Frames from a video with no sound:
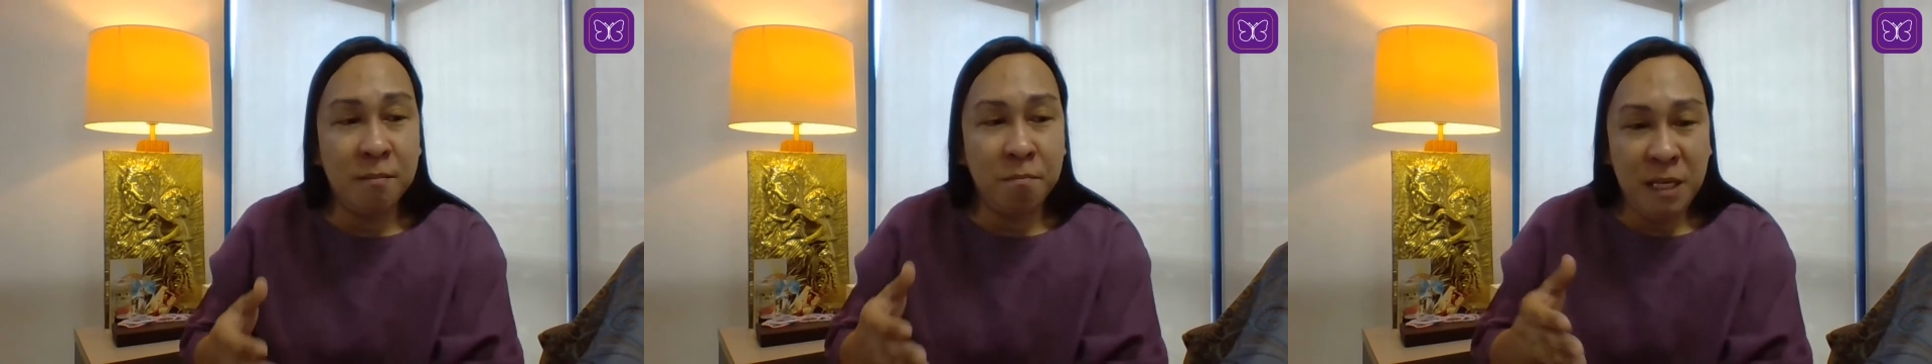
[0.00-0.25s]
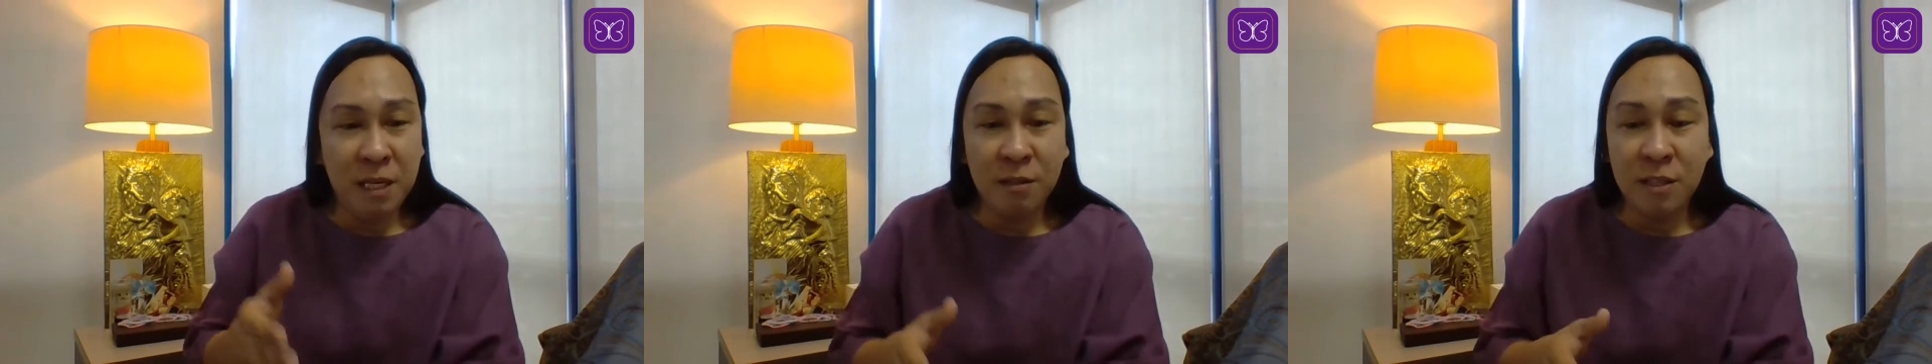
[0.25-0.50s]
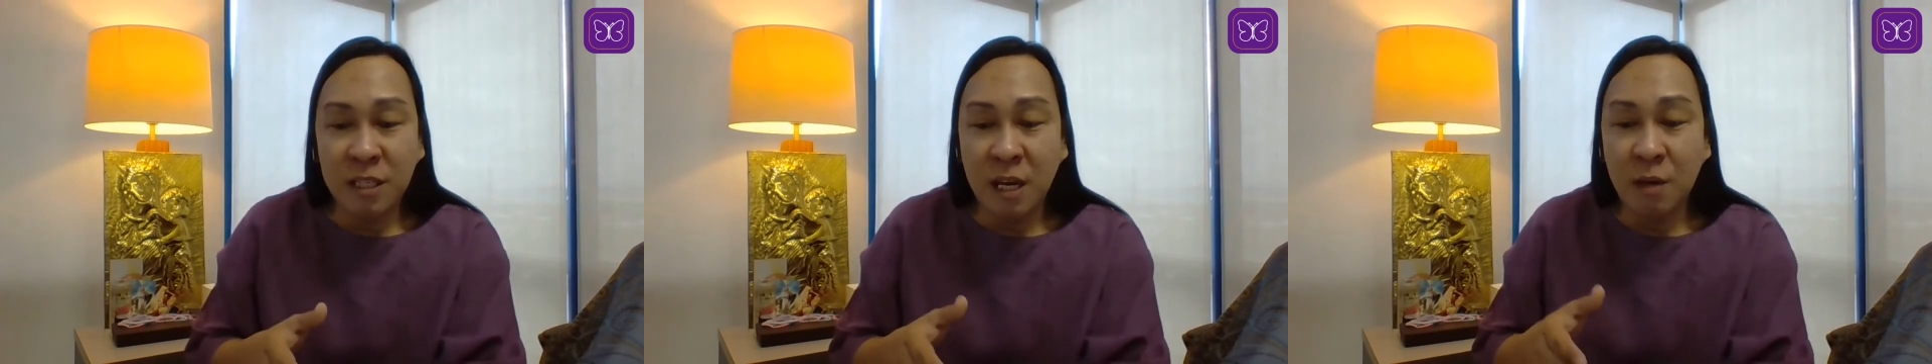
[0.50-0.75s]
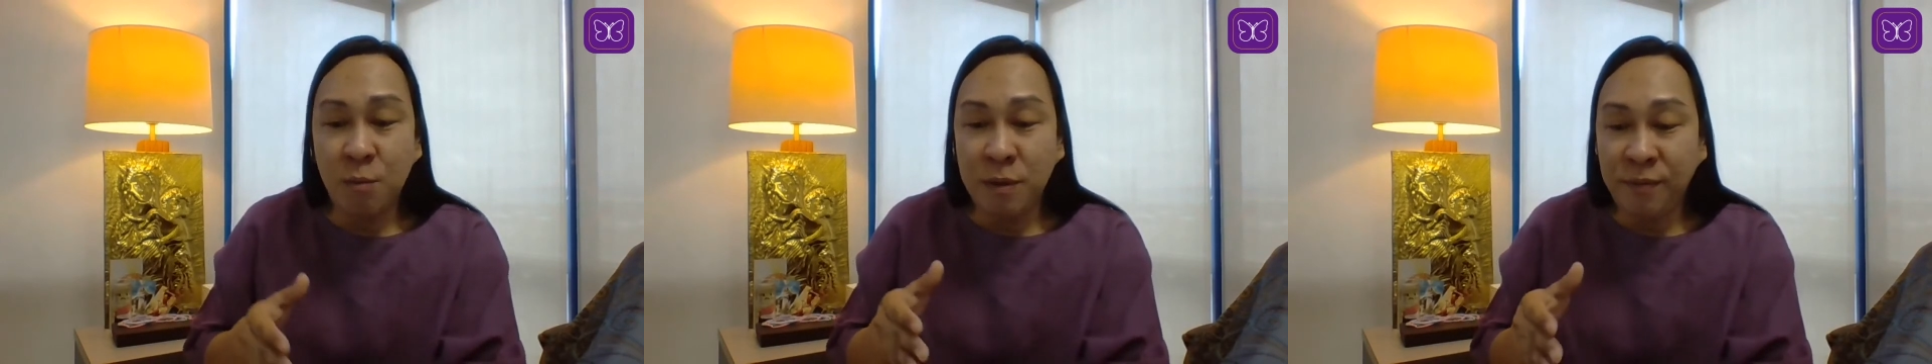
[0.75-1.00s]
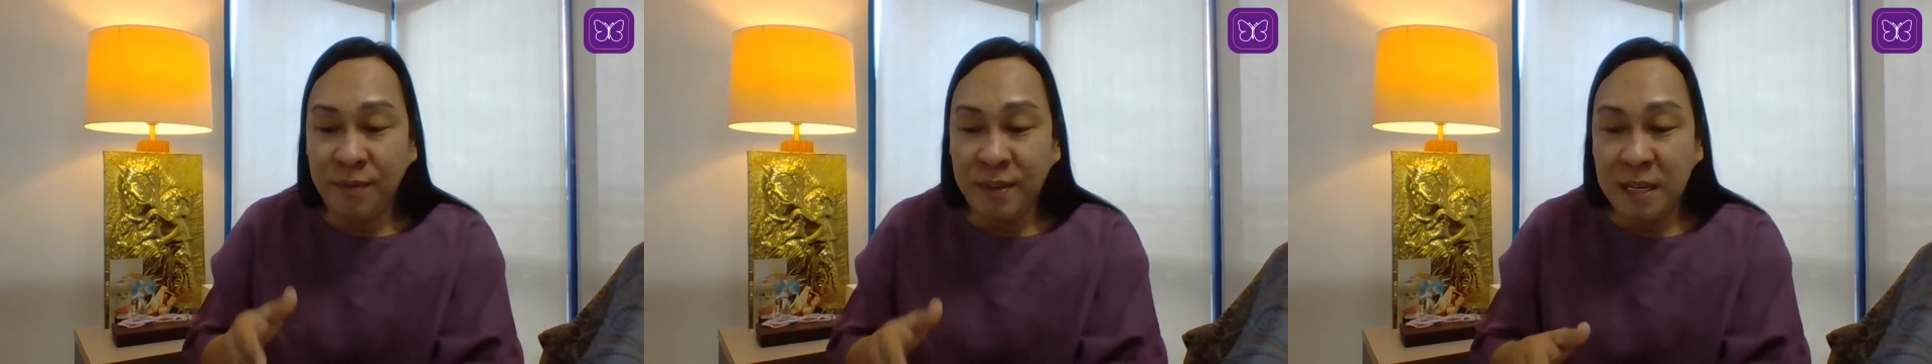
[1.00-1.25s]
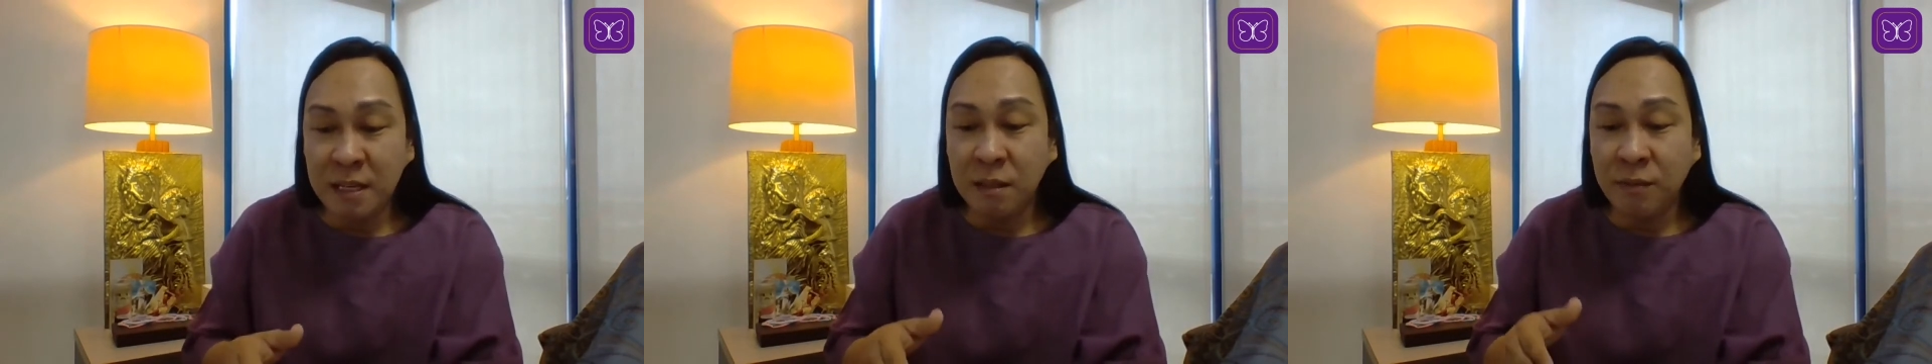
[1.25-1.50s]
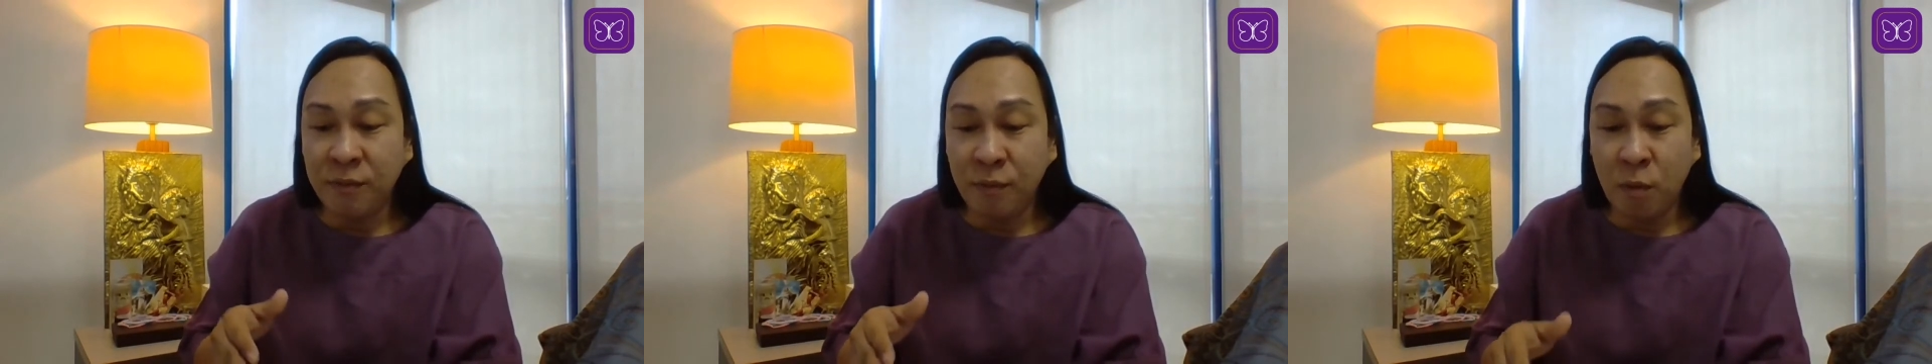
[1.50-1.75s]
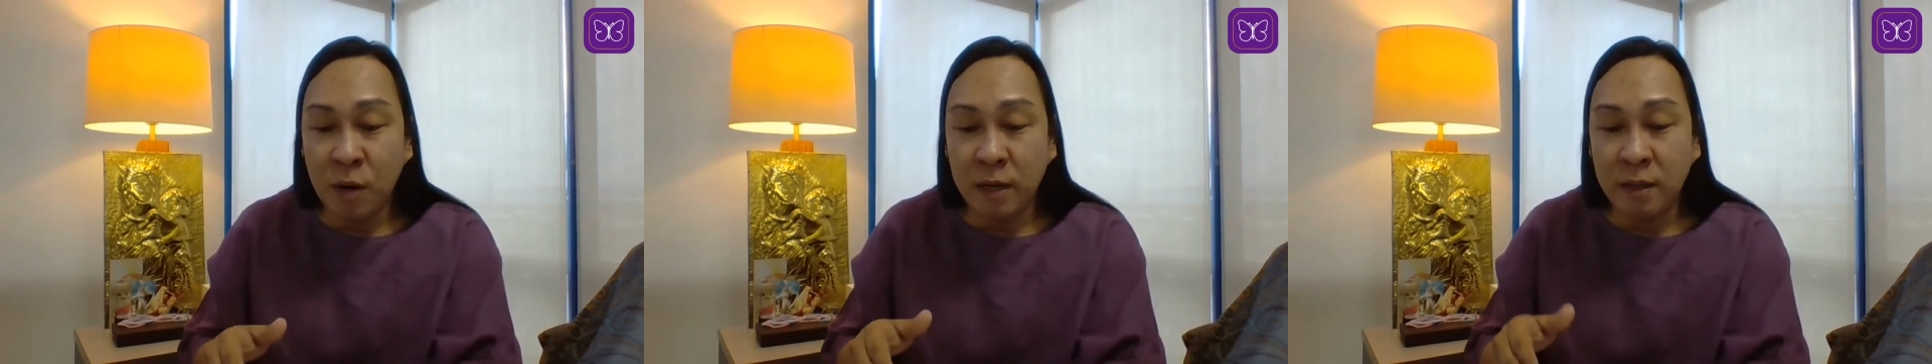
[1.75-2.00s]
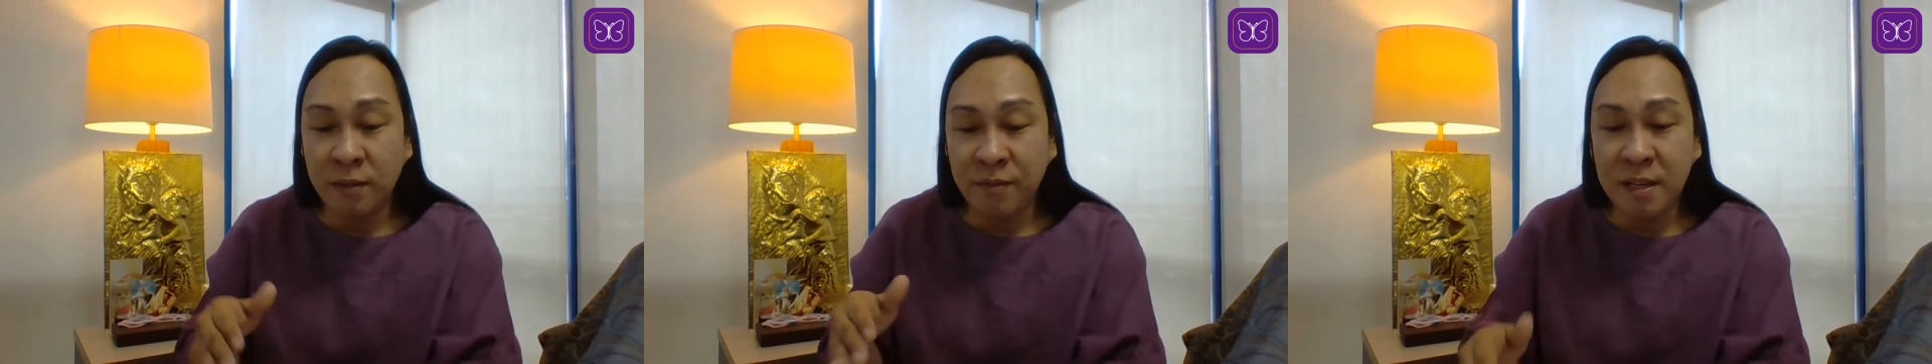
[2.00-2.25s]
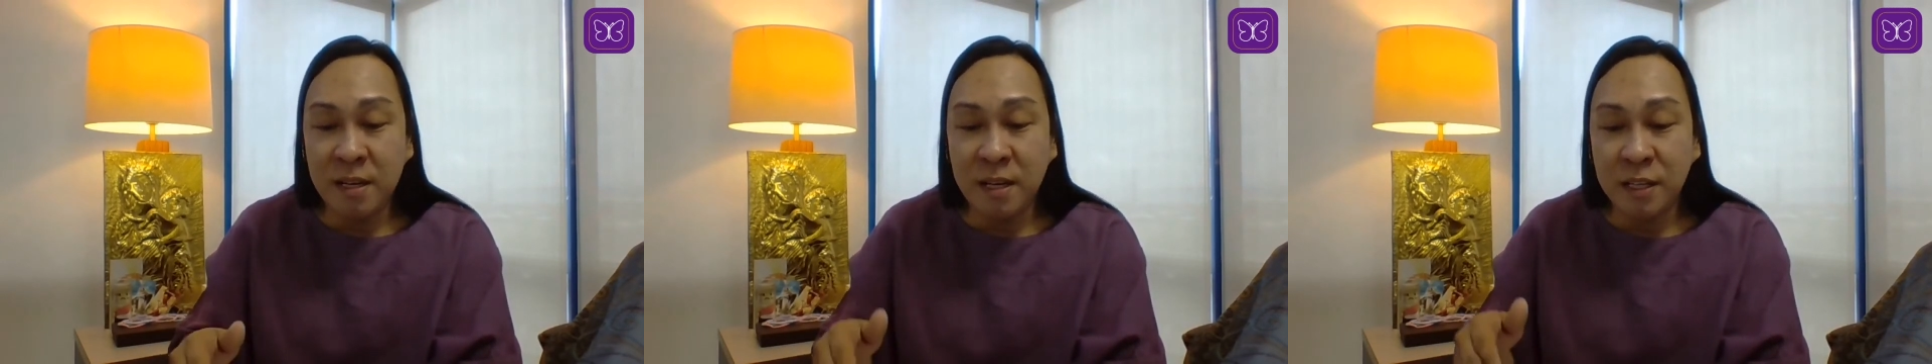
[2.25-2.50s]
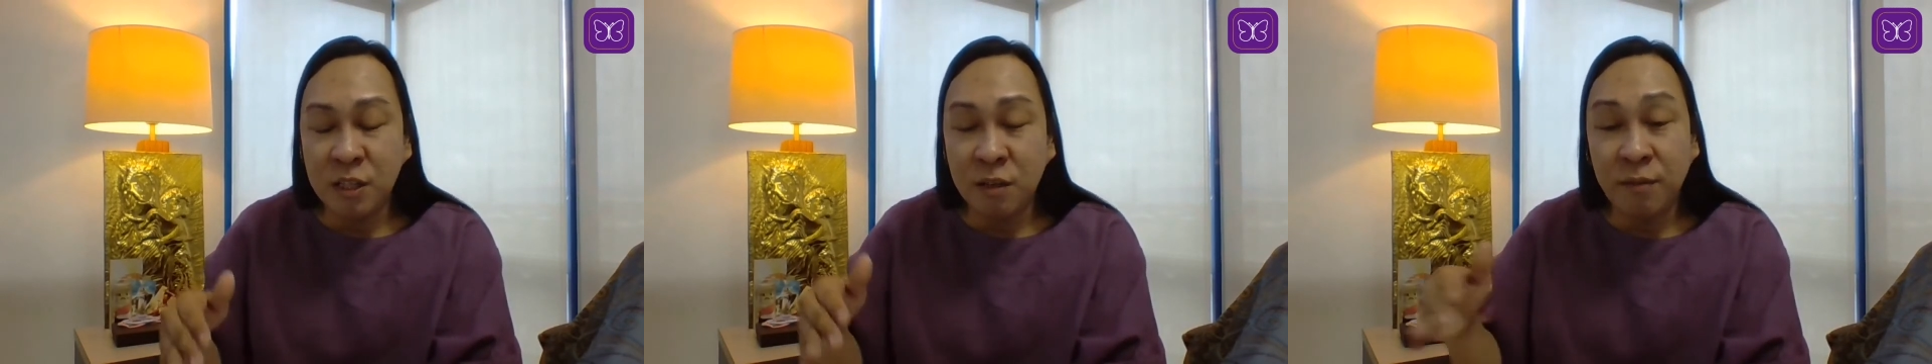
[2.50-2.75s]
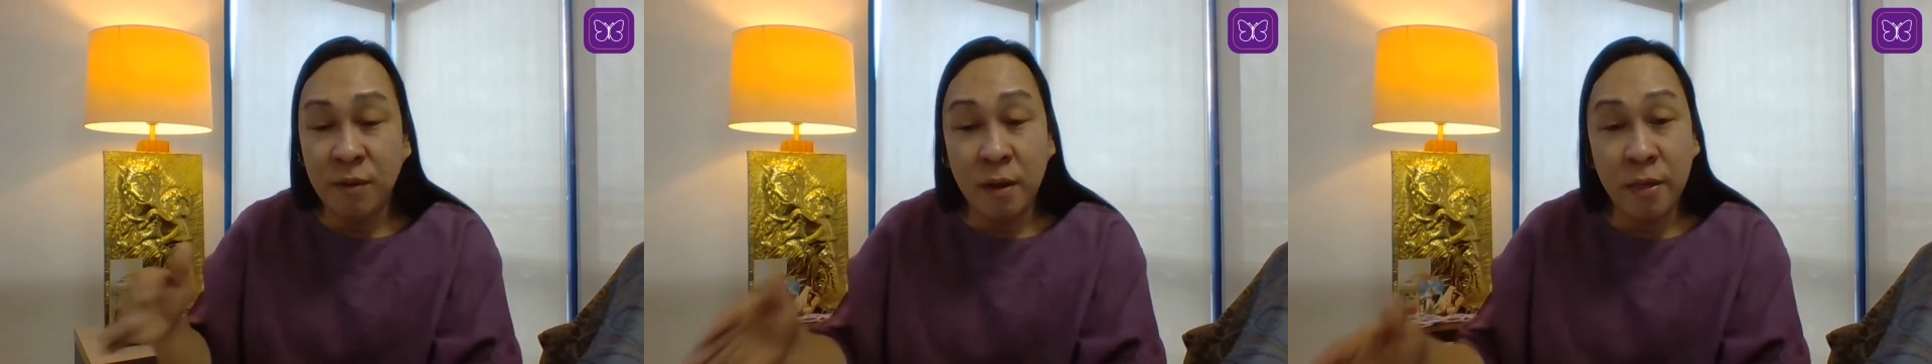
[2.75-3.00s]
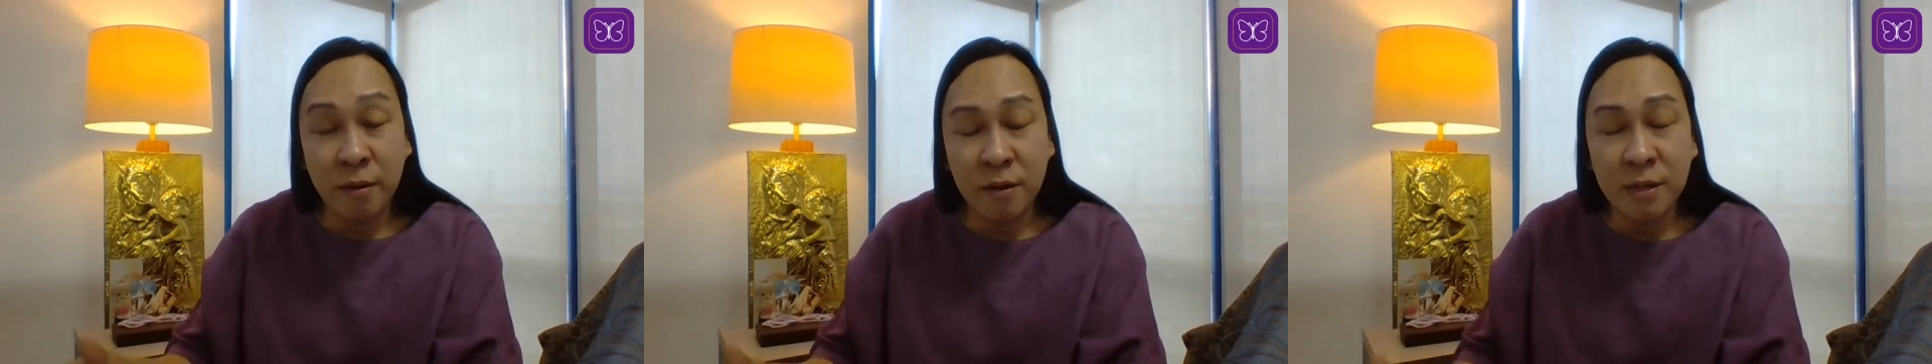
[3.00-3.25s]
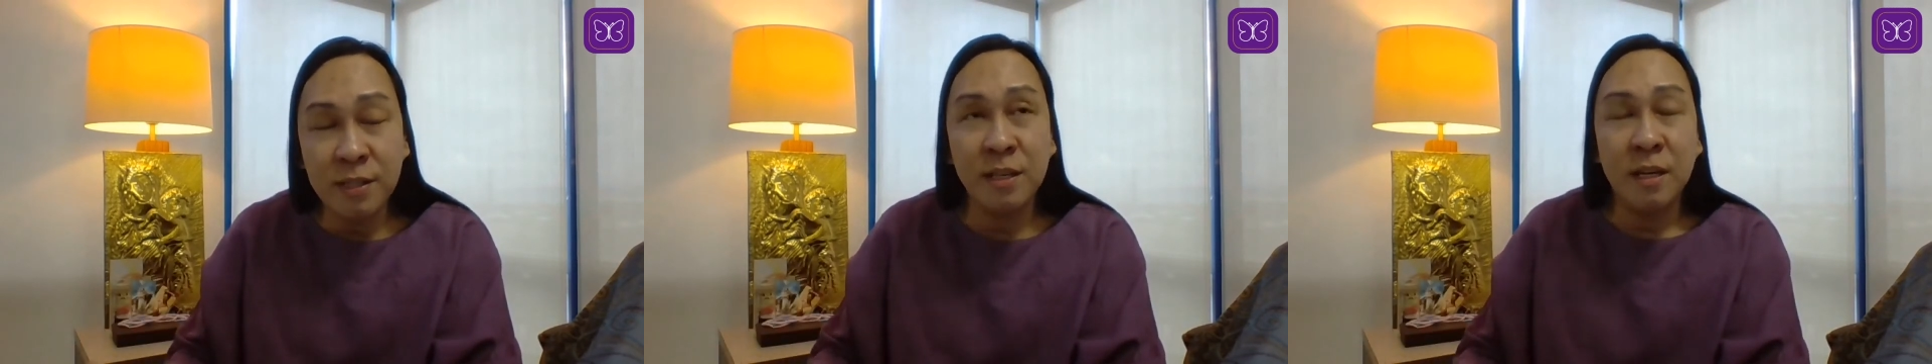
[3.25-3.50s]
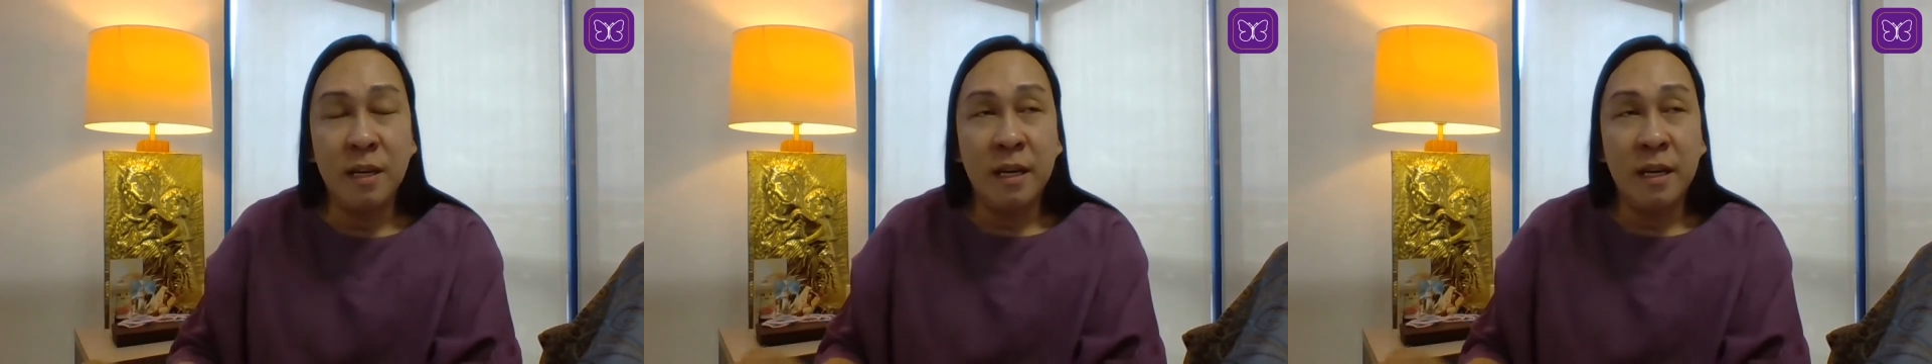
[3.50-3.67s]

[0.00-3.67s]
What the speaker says: meaning to say we feel for the feelings of others,